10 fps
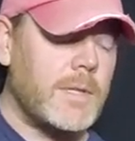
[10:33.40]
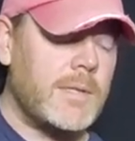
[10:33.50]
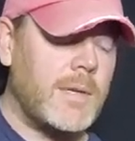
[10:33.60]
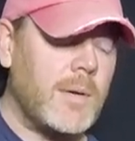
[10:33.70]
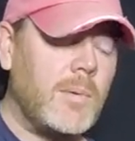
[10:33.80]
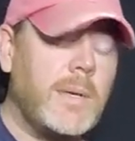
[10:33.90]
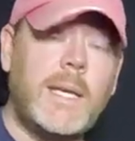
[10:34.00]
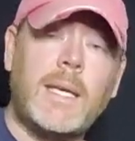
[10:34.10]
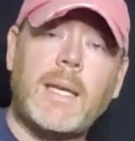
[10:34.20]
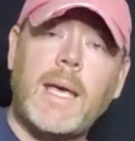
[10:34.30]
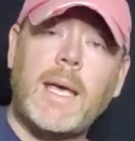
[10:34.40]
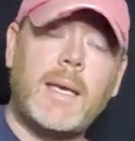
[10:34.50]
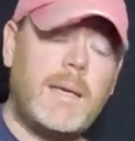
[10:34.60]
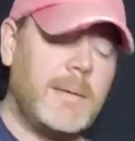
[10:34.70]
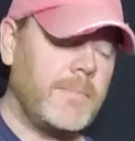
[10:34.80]
So in
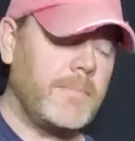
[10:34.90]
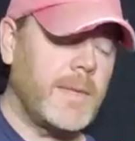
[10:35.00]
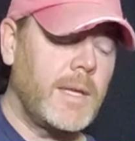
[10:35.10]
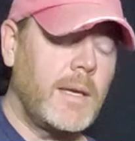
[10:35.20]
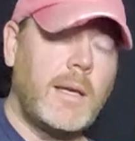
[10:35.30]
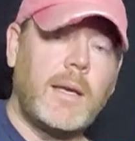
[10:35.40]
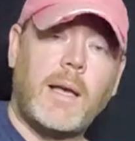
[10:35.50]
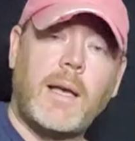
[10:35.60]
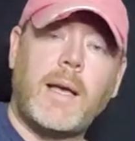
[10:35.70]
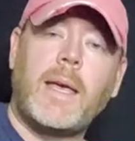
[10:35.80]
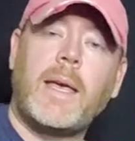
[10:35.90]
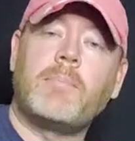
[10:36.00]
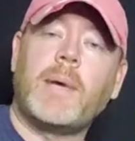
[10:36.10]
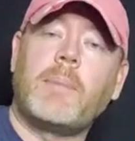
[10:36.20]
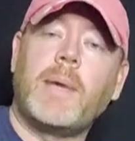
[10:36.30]
A, I
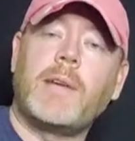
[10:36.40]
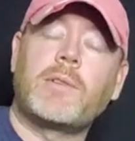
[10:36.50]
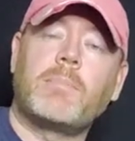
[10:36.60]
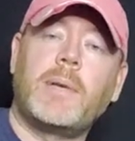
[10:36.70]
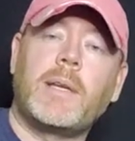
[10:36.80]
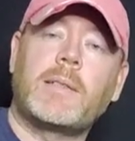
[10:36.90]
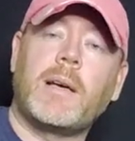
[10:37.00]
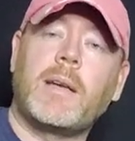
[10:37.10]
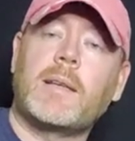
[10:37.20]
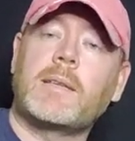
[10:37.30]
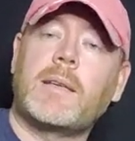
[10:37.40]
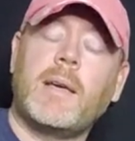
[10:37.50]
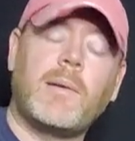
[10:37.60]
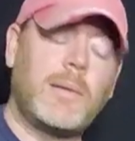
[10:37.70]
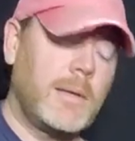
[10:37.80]
had my major pentatonic
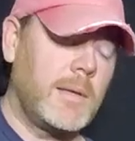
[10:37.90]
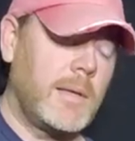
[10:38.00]
scale.